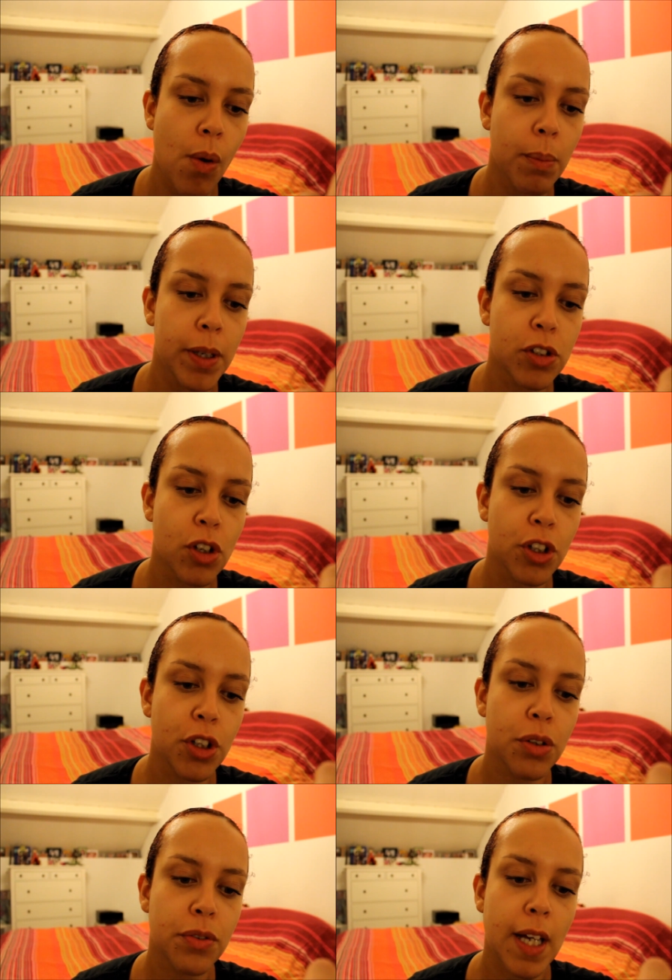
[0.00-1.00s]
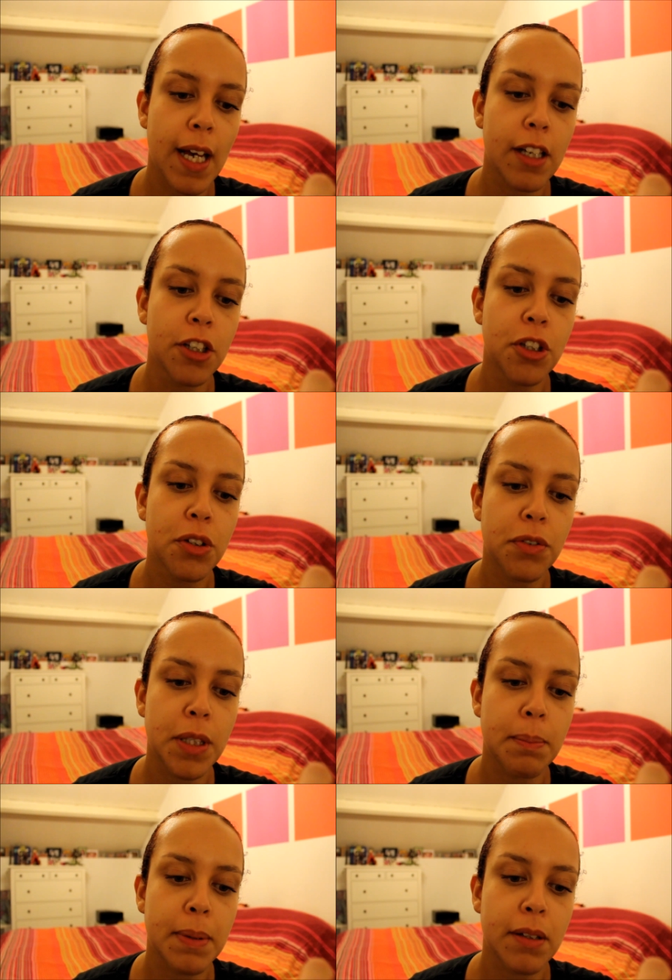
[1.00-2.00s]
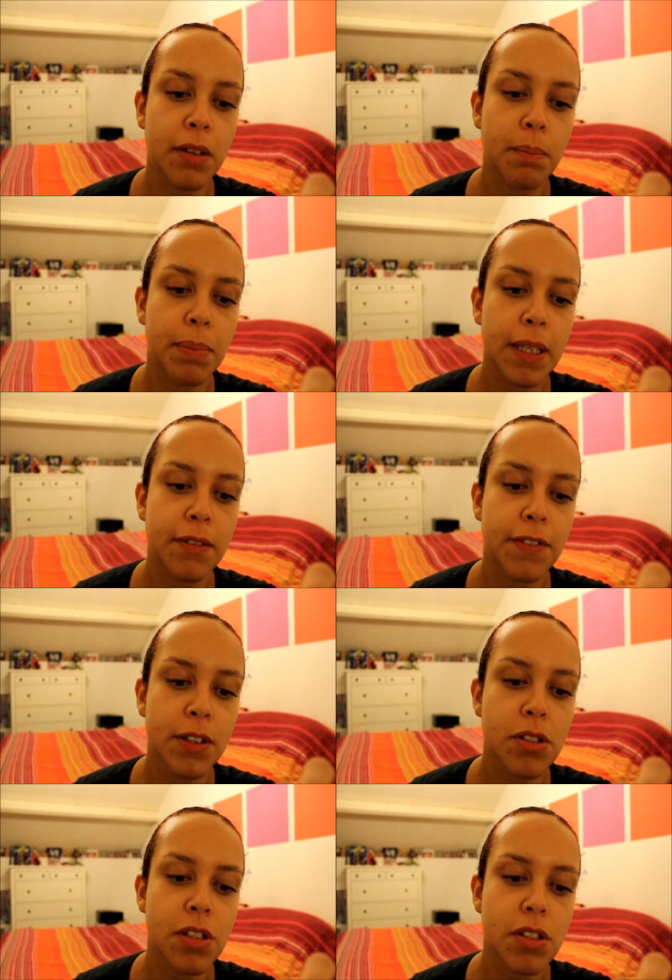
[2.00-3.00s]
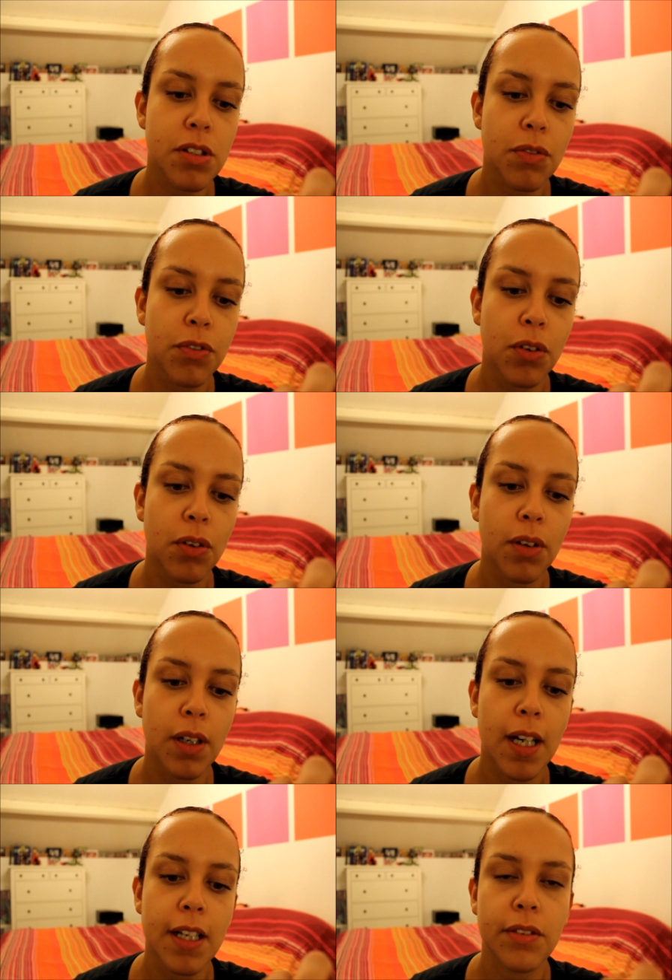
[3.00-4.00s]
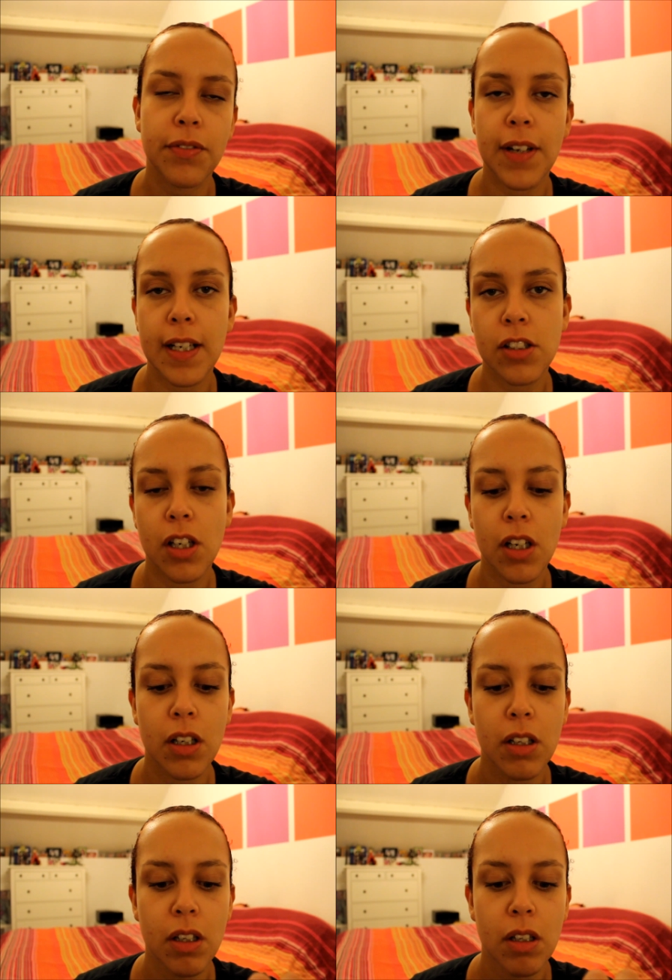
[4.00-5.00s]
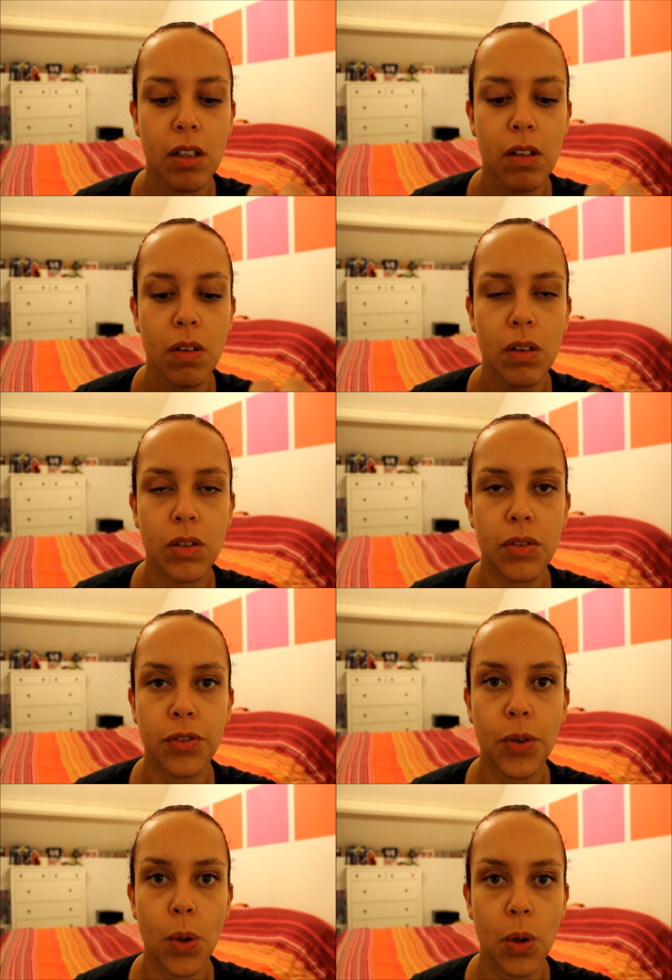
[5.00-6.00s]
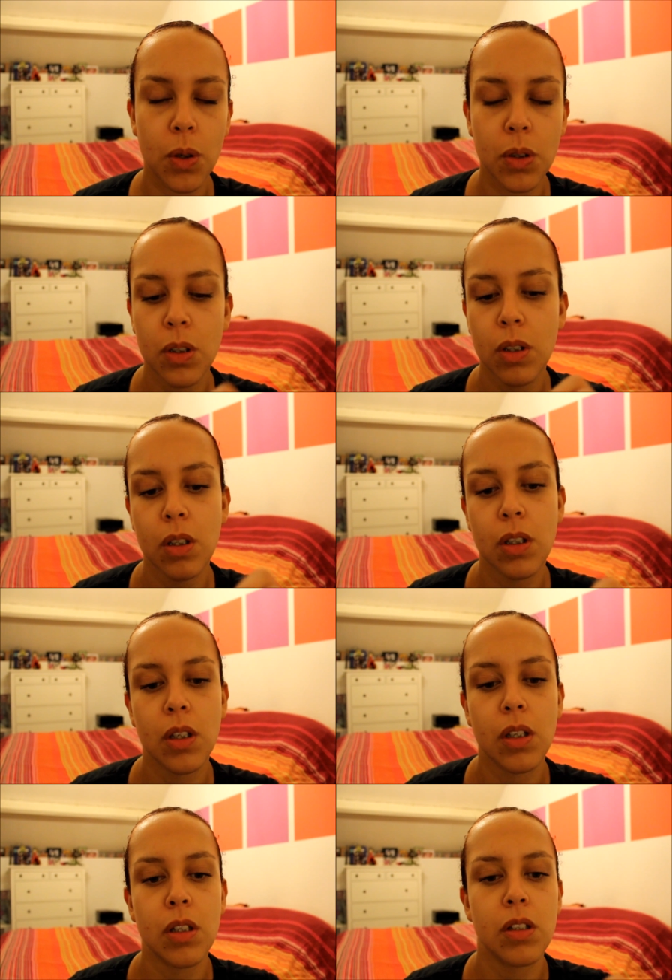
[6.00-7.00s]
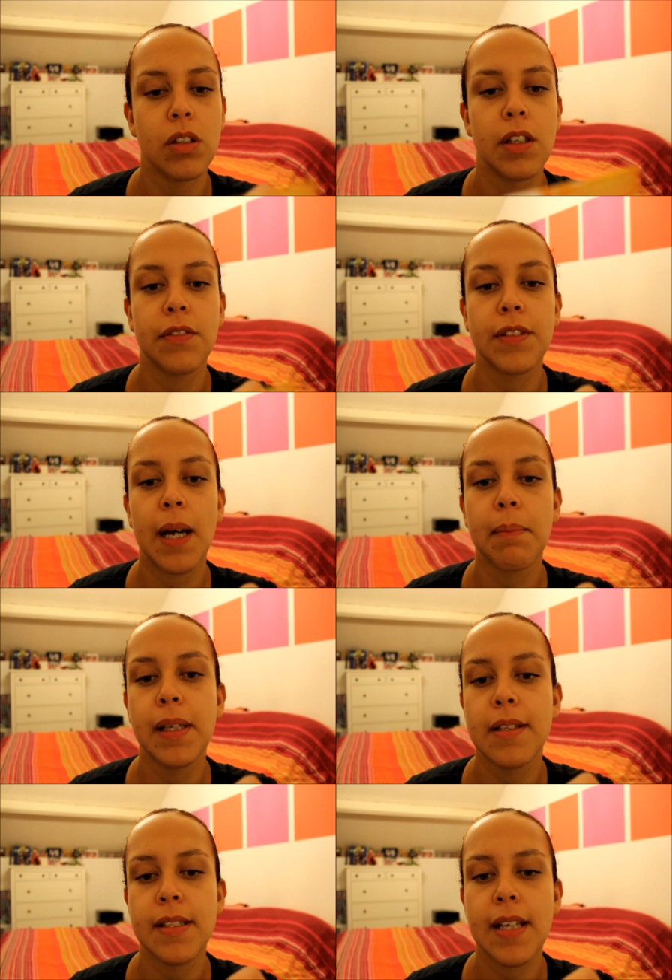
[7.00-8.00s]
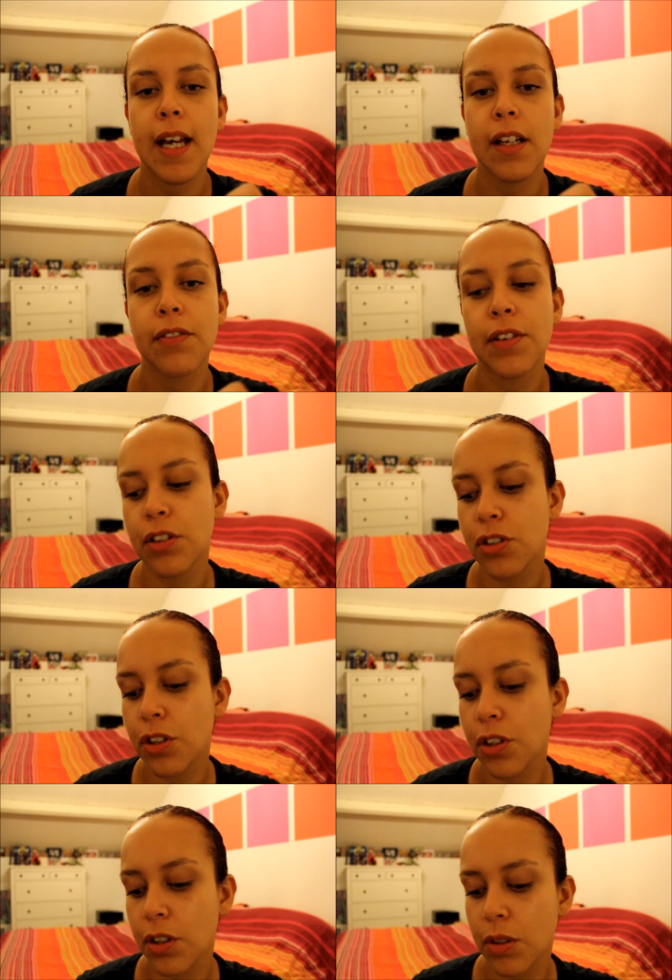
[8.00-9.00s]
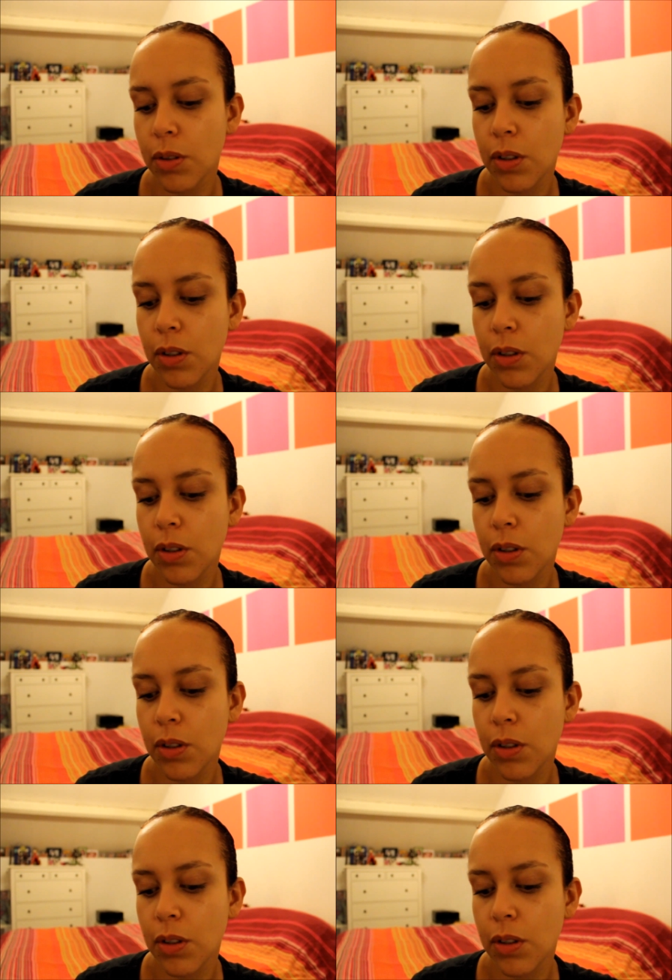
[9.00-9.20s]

but it's got U V A and U V B filters for light factor four, if that means anything to you.